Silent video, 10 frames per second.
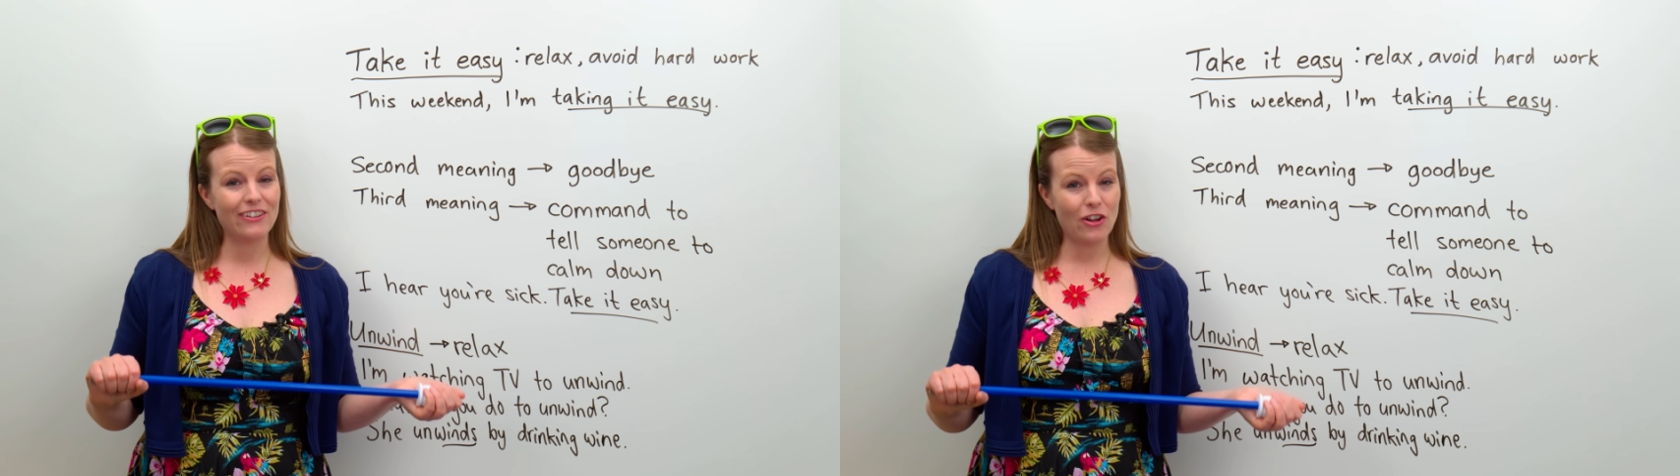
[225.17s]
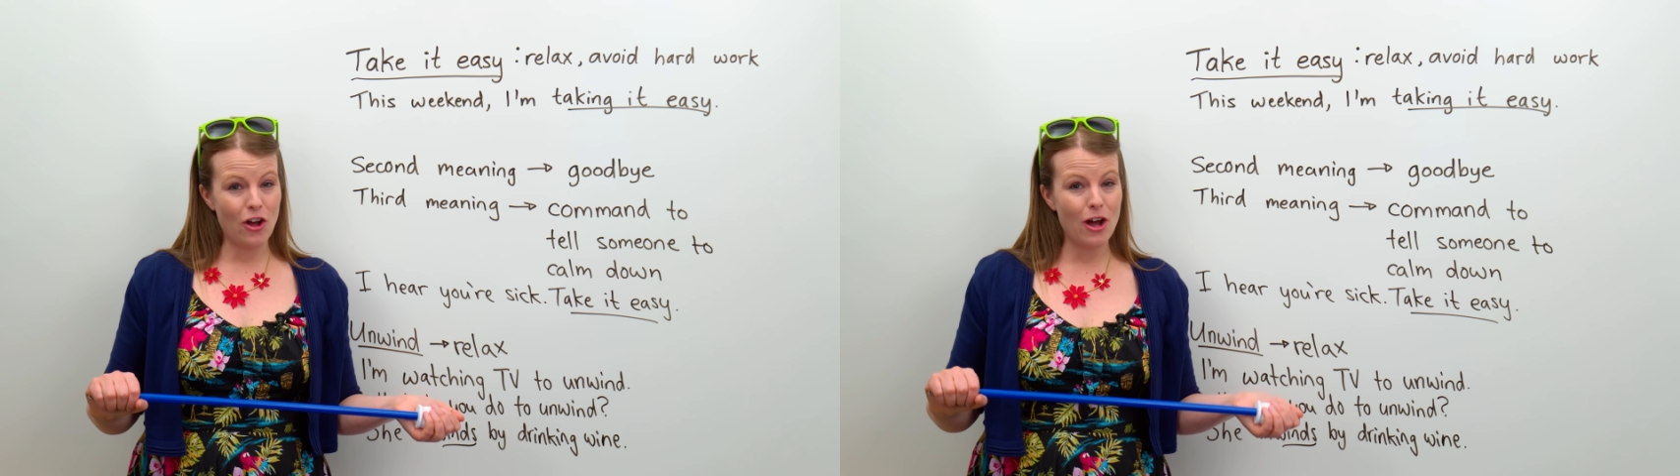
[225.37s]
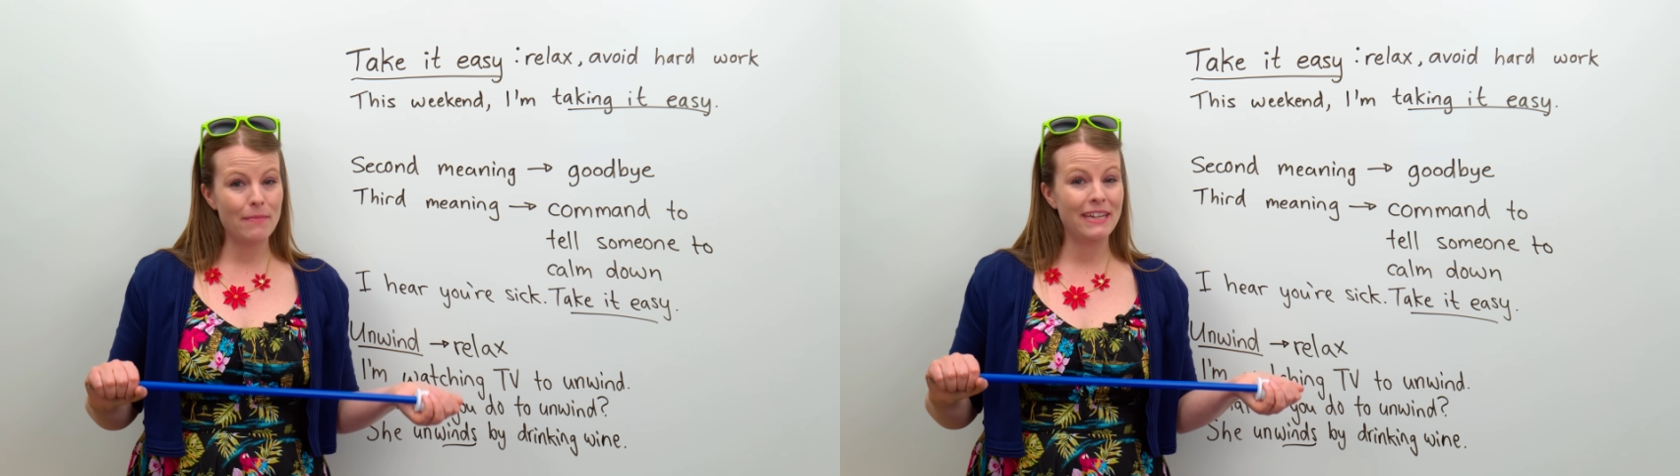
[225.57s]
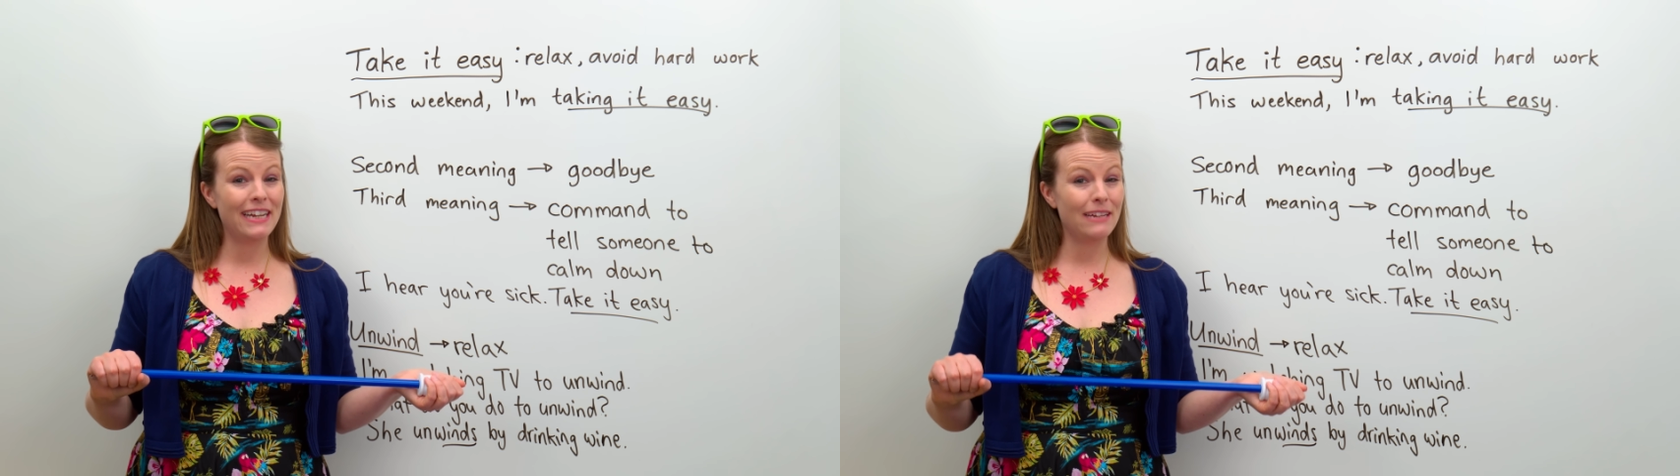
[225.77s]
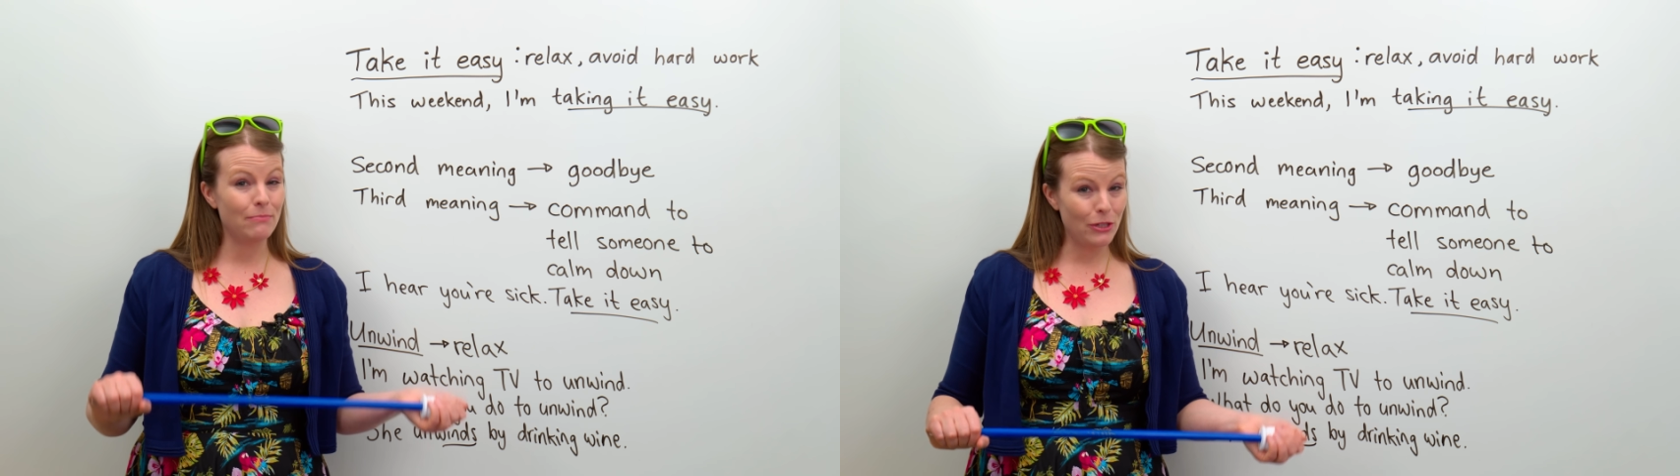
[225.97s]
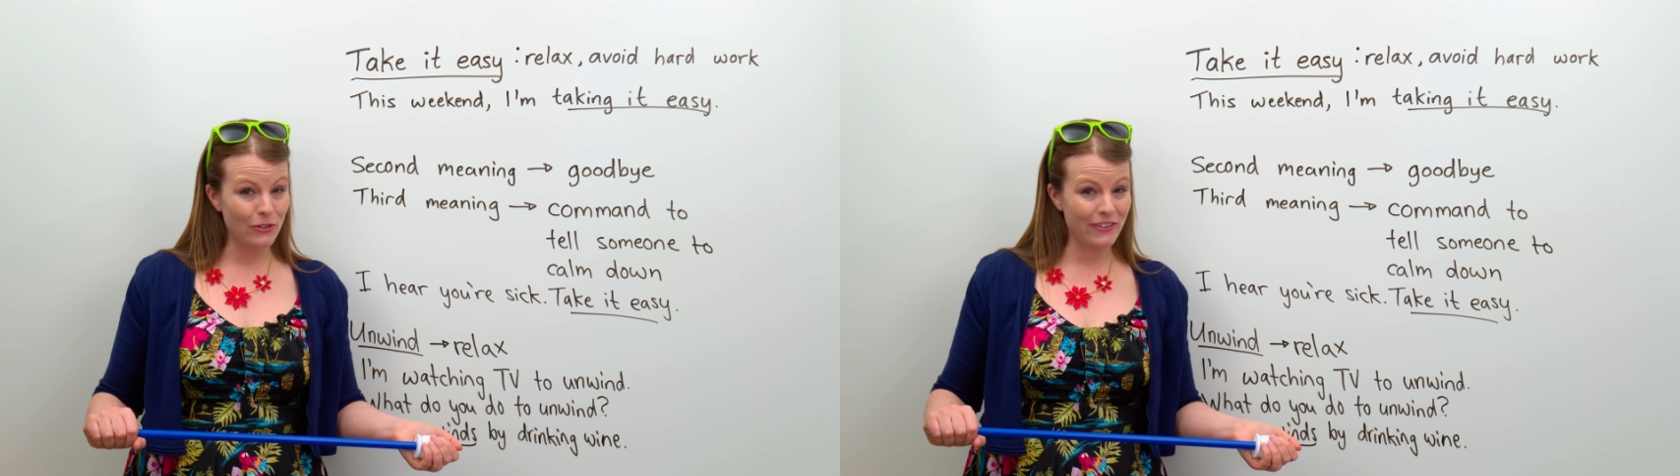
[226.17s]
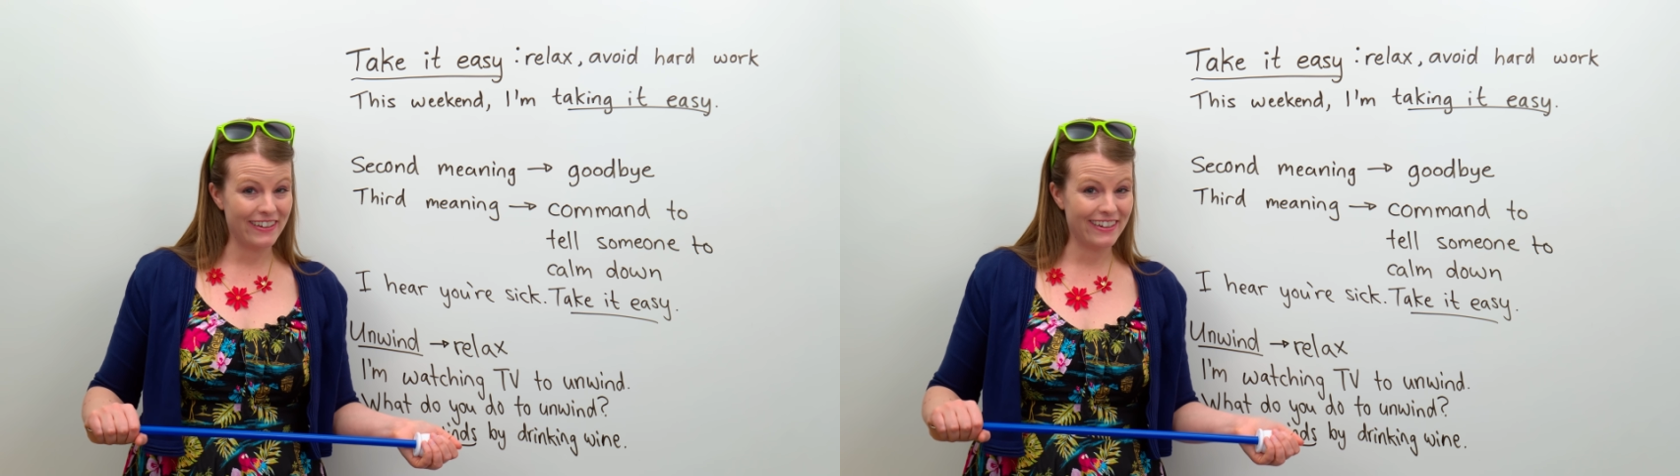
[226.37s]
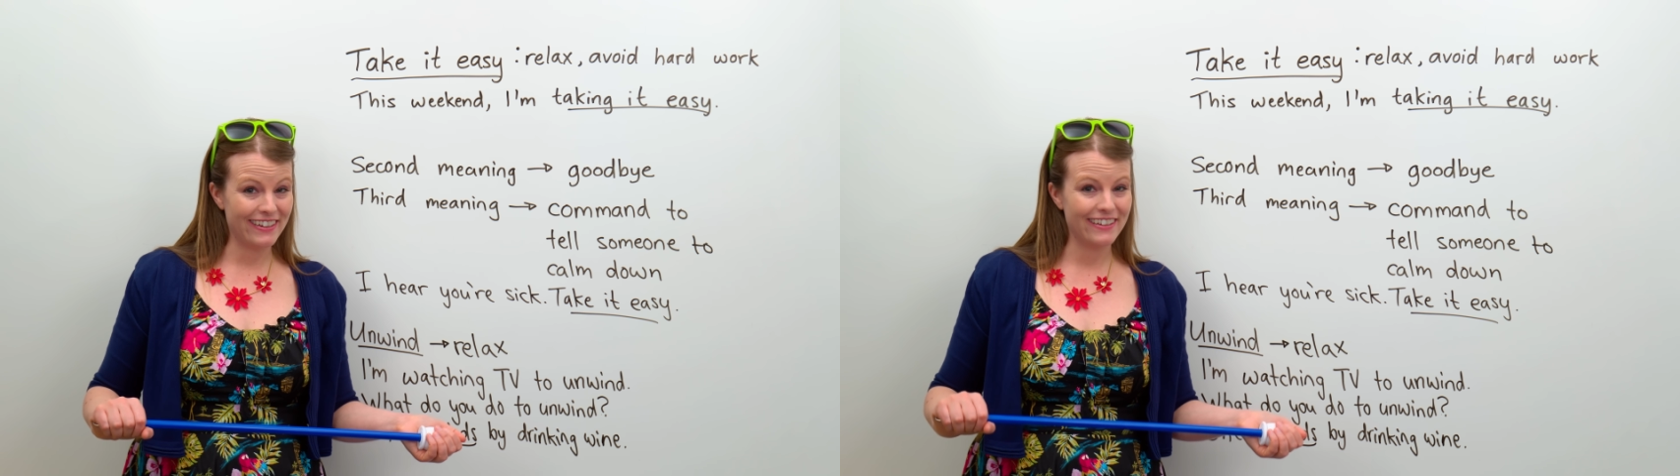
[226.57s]
common in
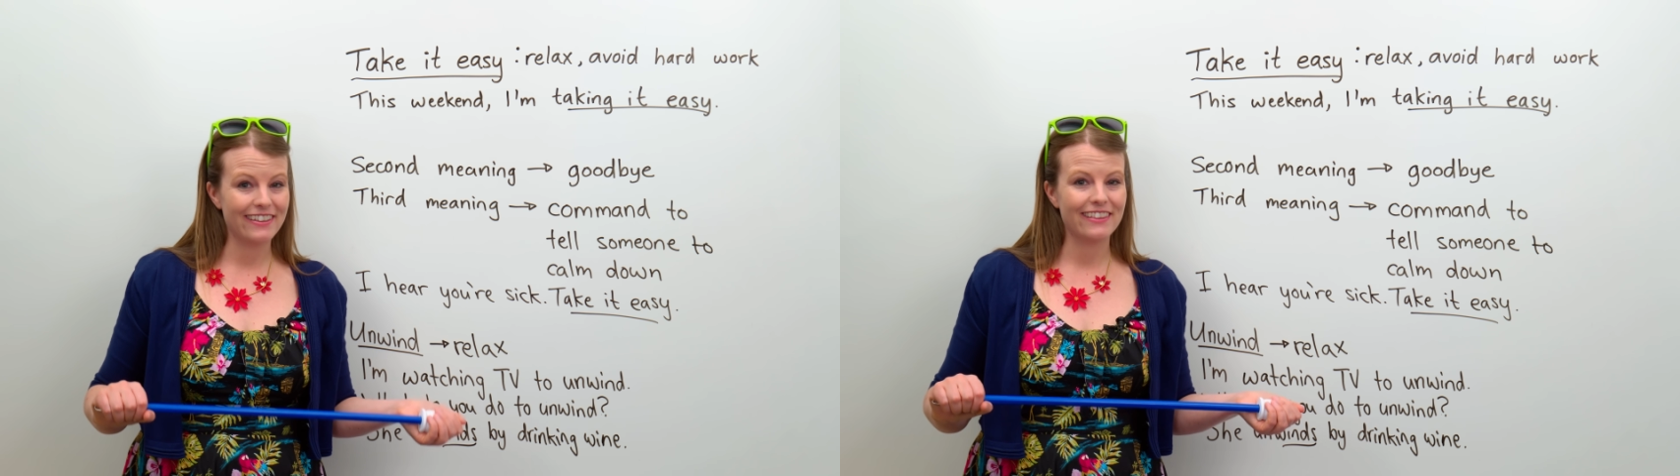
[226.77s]
music.